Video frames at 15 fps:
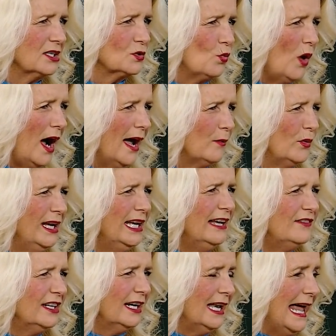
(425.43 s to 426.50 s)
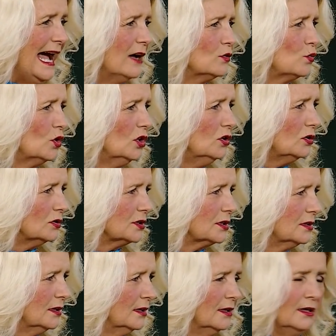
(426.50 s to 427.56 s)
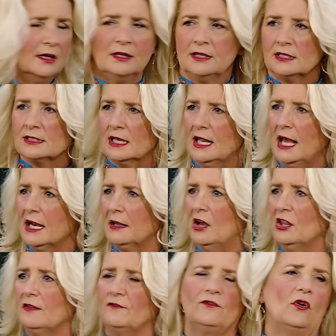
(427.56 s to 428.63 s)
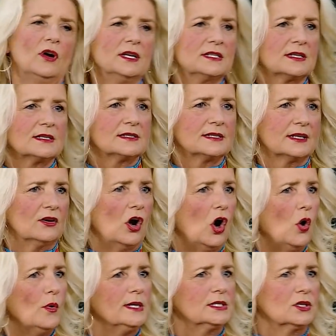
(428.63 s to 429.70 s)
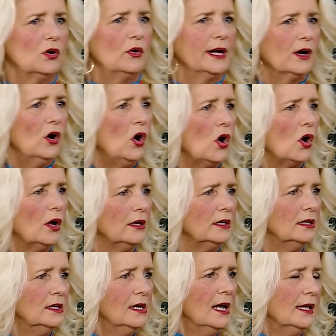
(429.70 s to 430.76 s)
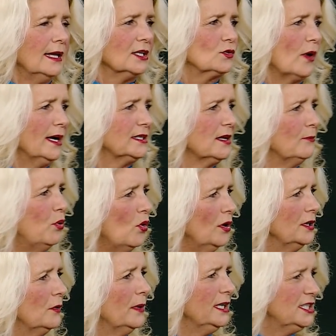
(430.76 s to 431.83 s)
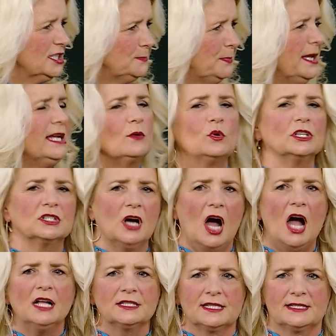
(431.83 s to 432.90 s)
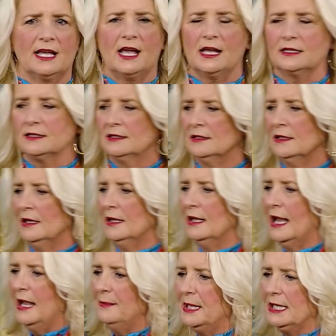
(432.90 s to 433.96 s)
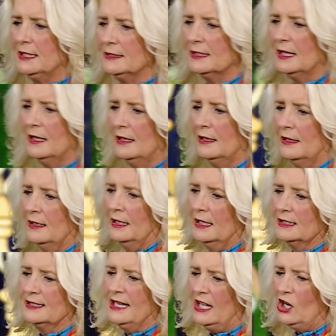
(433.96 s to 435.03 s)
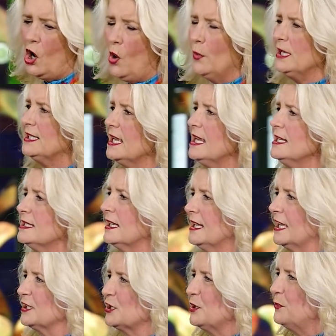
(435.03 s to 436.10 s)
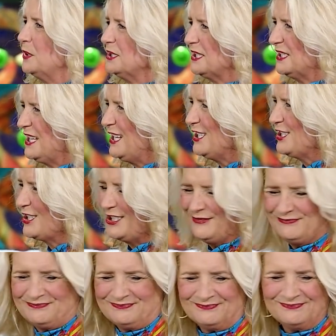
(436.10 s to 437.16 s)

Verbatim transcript: Because why? We live in a loud world. There's a lot of other voices that are always going on. That's why it's important that we speak what God said. Amen. It's not always easy to get someone's attention.